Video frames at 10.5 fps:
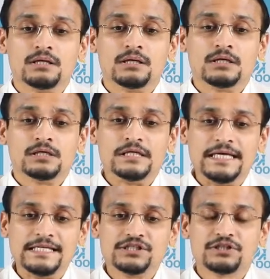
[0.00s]
Uh,
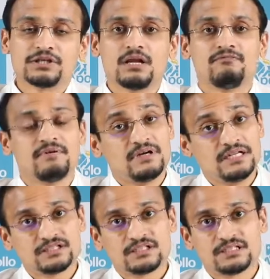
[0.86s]
in general, we will
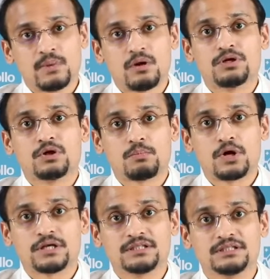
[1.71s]
discuss about the
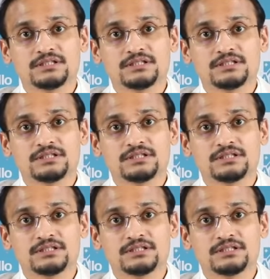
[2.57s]
robotic